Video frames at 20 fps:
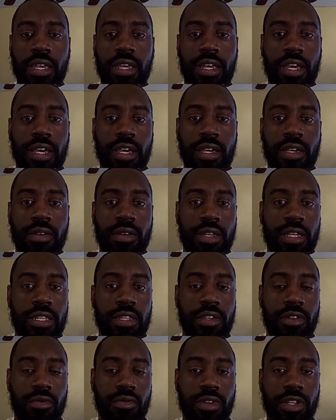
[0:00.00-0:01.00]
Uh, in
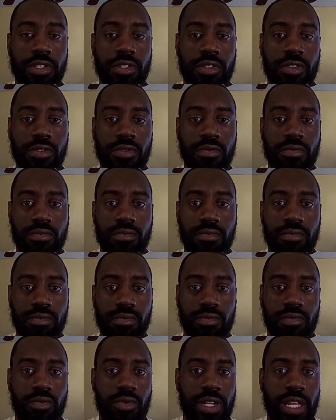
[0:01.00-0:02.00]
the original,
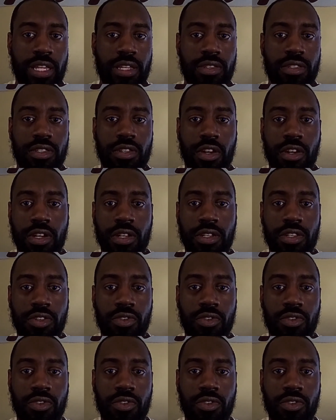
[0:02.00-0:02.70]
when they started